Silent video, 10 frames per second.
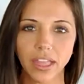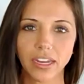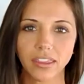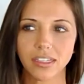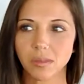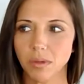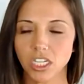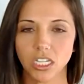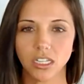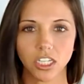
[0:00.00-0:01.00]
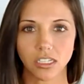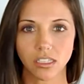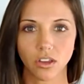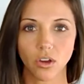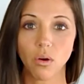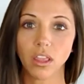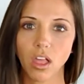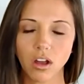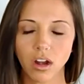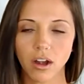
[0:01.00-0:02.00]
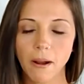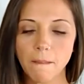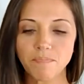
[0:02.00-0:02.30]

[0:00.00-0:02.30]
letting this mission just go on longer?